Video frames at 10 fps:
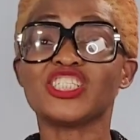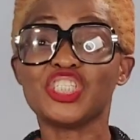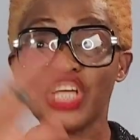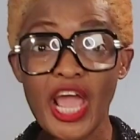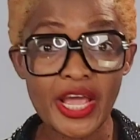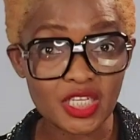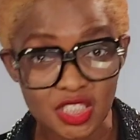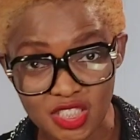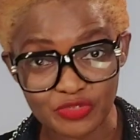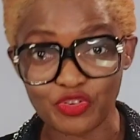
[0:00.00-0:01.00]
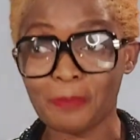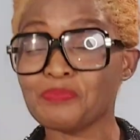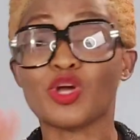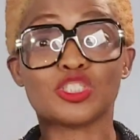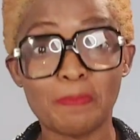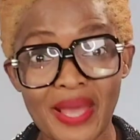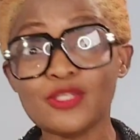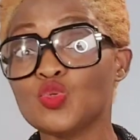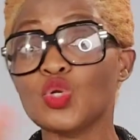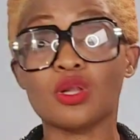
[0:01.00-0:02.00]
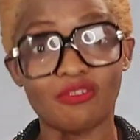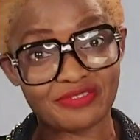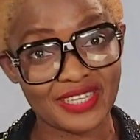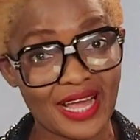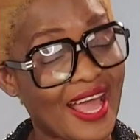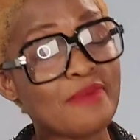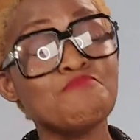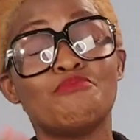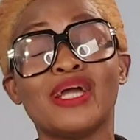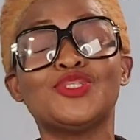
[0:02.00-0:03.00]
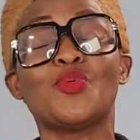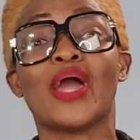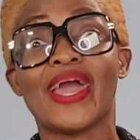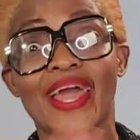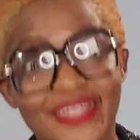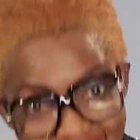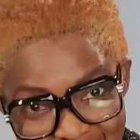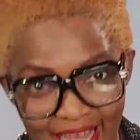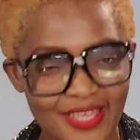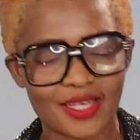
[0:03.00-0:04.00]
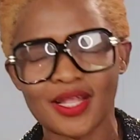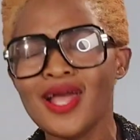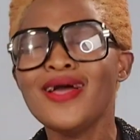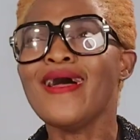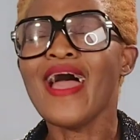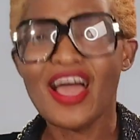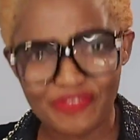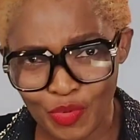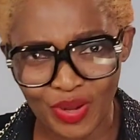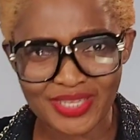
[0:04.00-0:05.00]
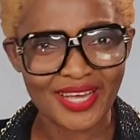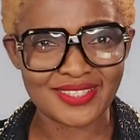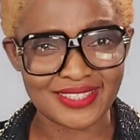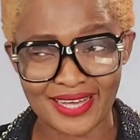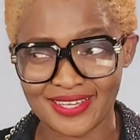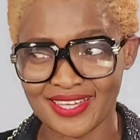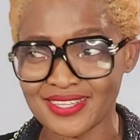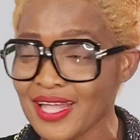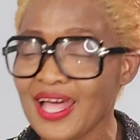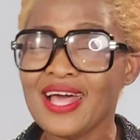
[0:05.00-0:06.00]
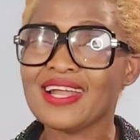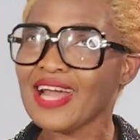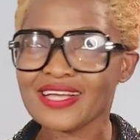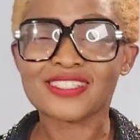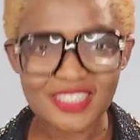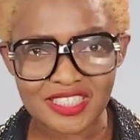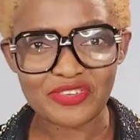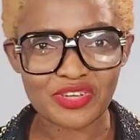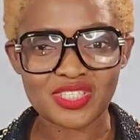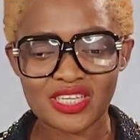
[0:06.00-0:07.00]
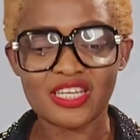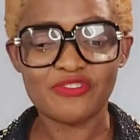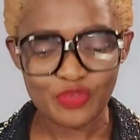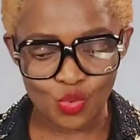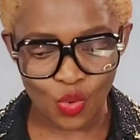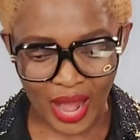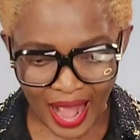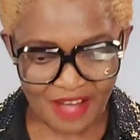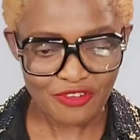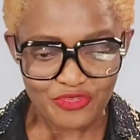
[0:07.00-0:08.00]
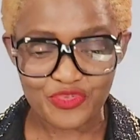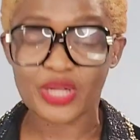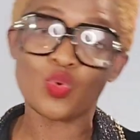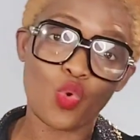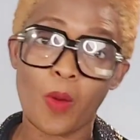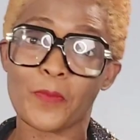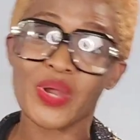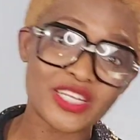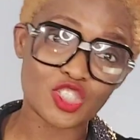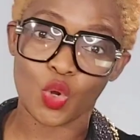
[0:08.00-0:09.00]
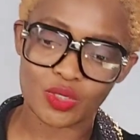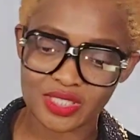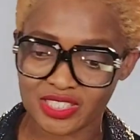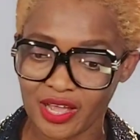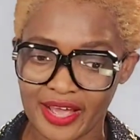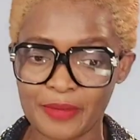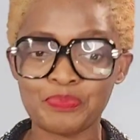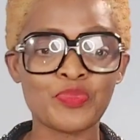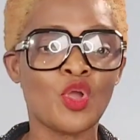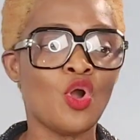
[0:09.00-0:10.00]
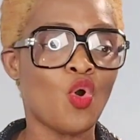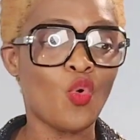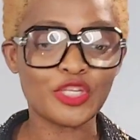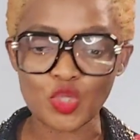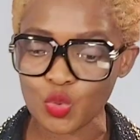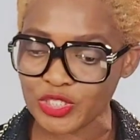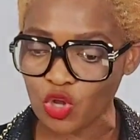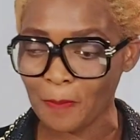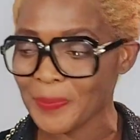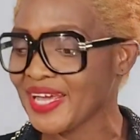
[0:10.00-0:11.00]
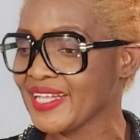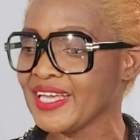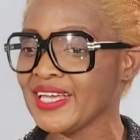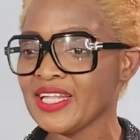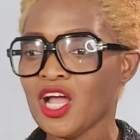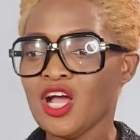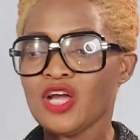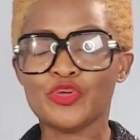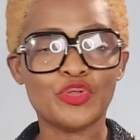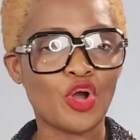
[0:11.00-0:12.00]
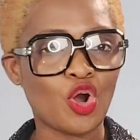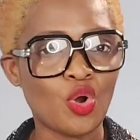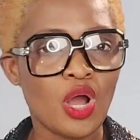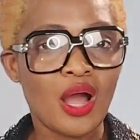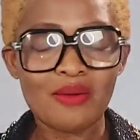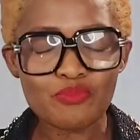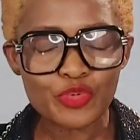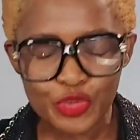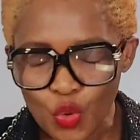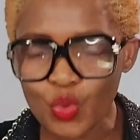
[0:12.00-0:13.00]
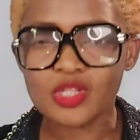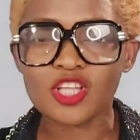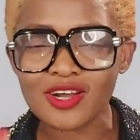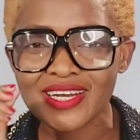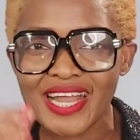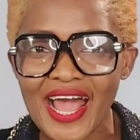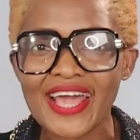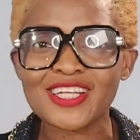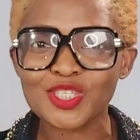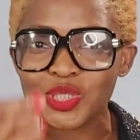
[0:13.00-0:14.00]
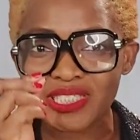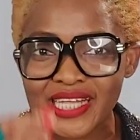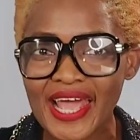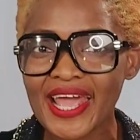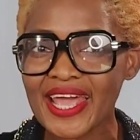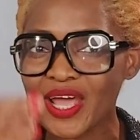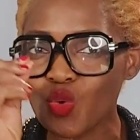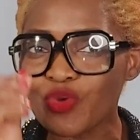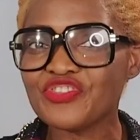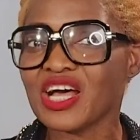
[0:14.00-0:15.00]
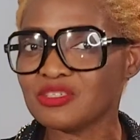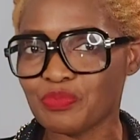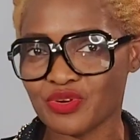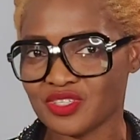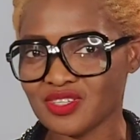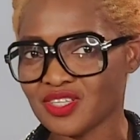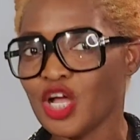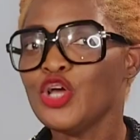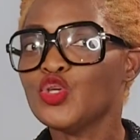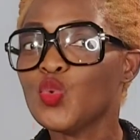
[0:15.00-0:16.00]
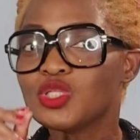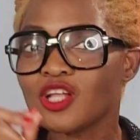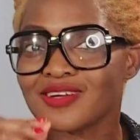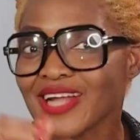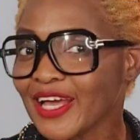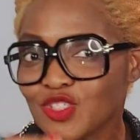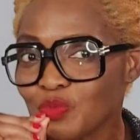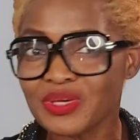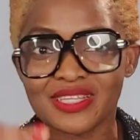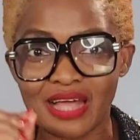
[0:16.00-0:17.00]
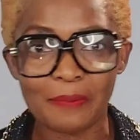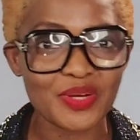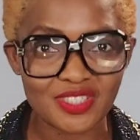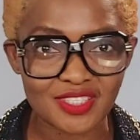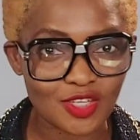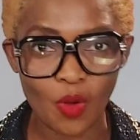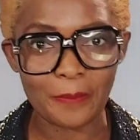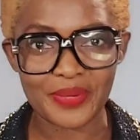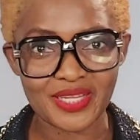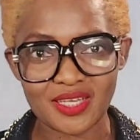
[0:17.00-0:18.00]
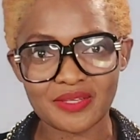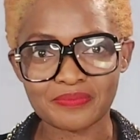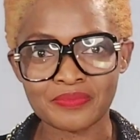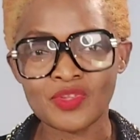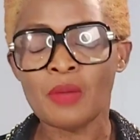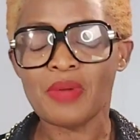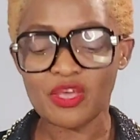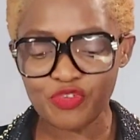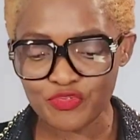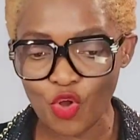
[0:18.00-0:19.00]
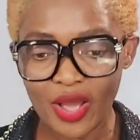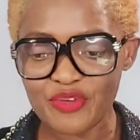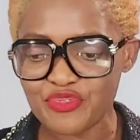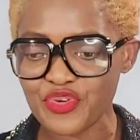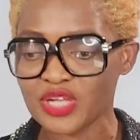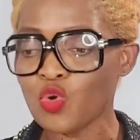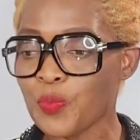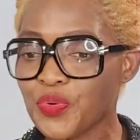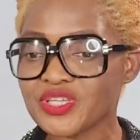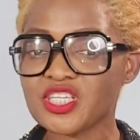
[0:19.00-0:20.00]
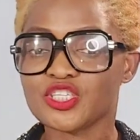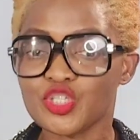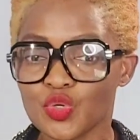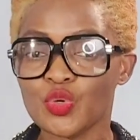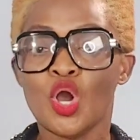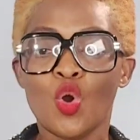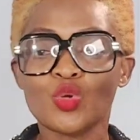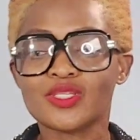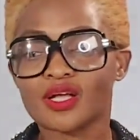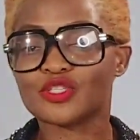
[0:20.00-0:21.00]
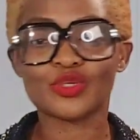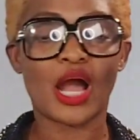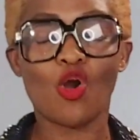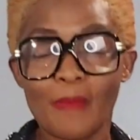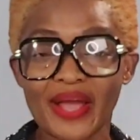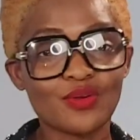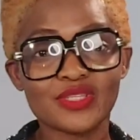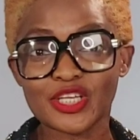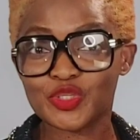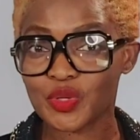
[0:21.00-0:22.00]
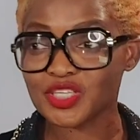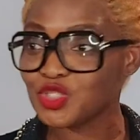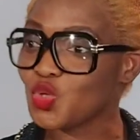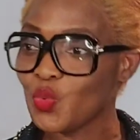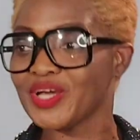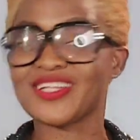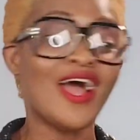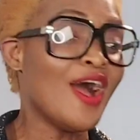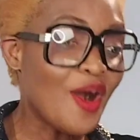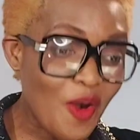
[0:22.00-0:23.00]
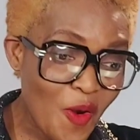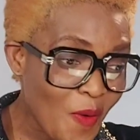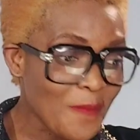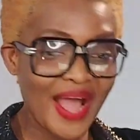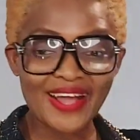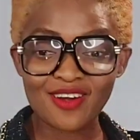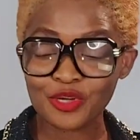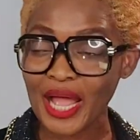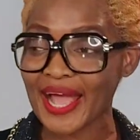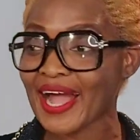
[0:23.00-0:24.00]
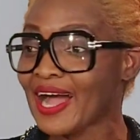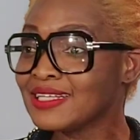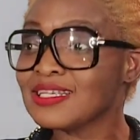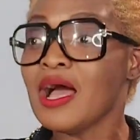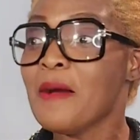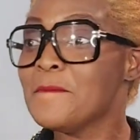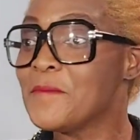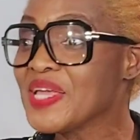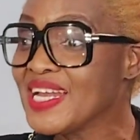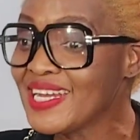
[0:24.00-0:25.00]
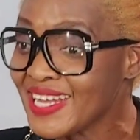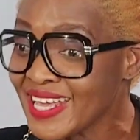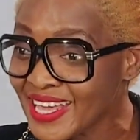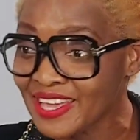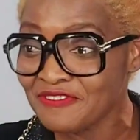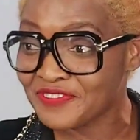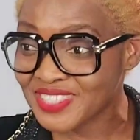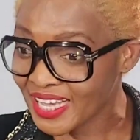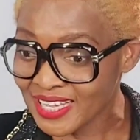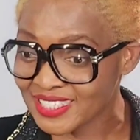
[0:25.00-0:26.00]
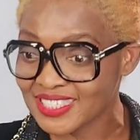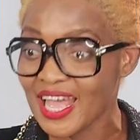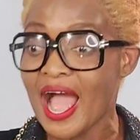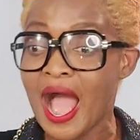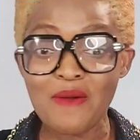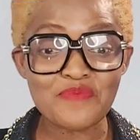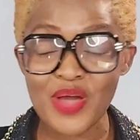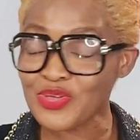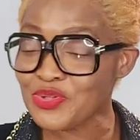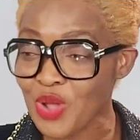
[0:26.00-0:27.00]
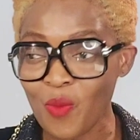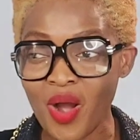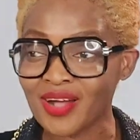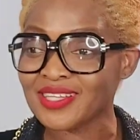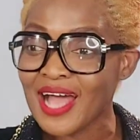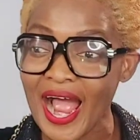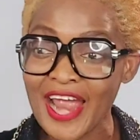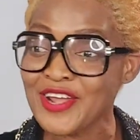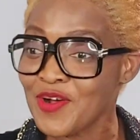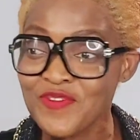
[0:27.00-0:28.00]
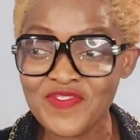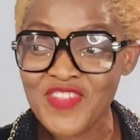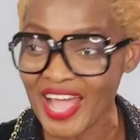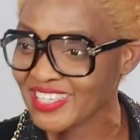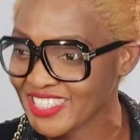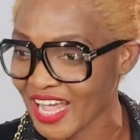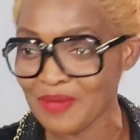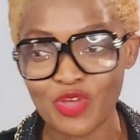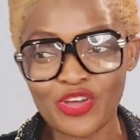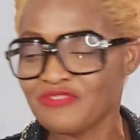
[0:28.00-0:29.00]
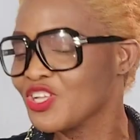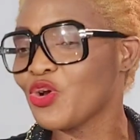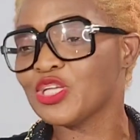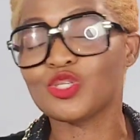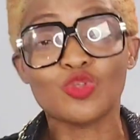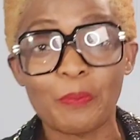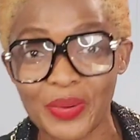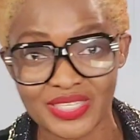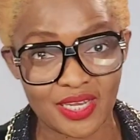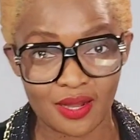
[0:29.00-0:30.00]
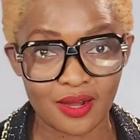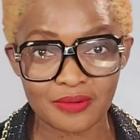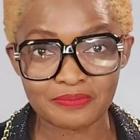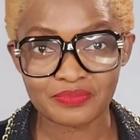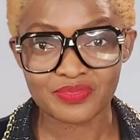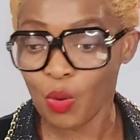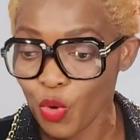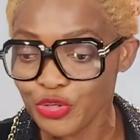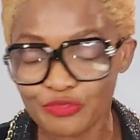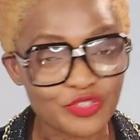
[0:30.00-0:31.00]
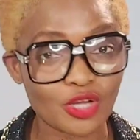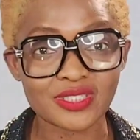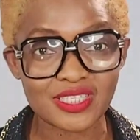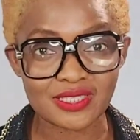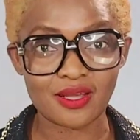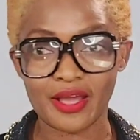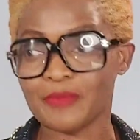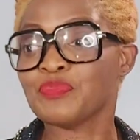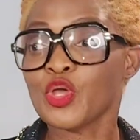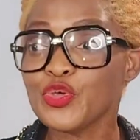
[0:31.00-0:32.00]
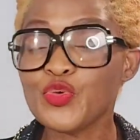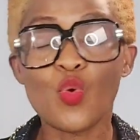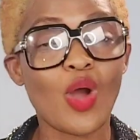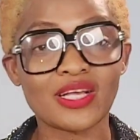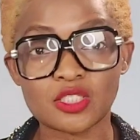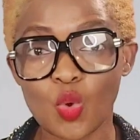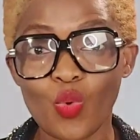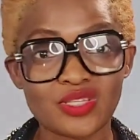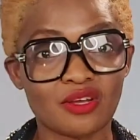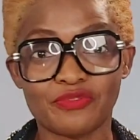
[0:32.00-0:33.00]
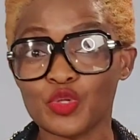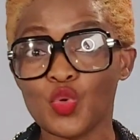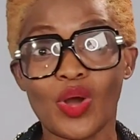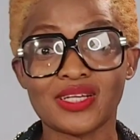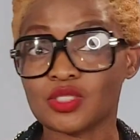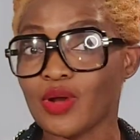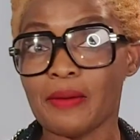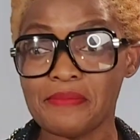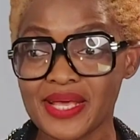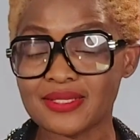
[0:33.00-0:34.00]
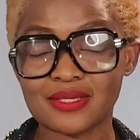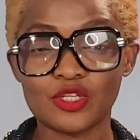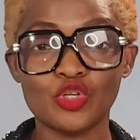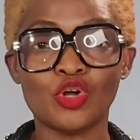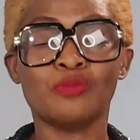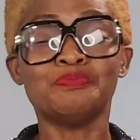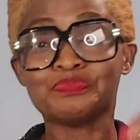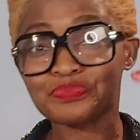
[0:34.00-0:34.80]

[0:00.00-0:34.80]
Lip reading: change from, because men do hate nagging. Everyone hates nagging. Like, seriously, if you have a friend who complains all the time, who is always complaining, you know, you will not like to stay with that person. You will not like to be in that person's company. But if you've got a friend who praises you, who tells you that, oh my goodness, you can do it. Oh my God, I can't believe this. But you know what? I know next time you're even going to do better than what you've done this time. You are so wonderful. You are so amazing, you know.